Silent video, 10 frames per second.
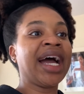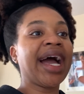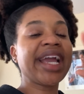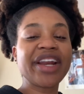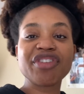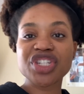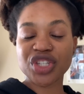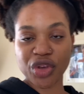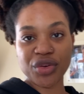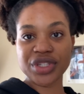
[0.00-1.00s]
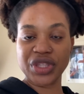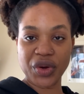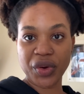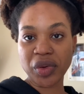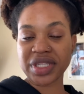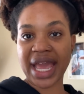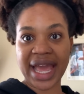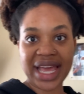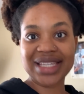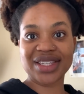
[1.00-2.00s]
I kind of just use those
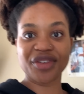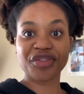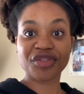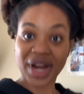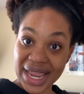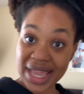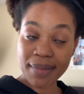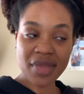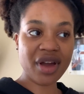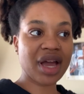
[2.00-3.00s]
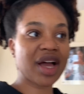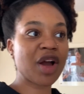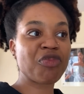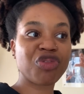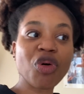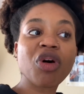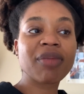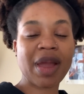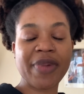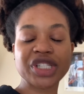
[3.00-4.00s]
as the frame for
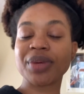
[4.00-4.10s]
my picture.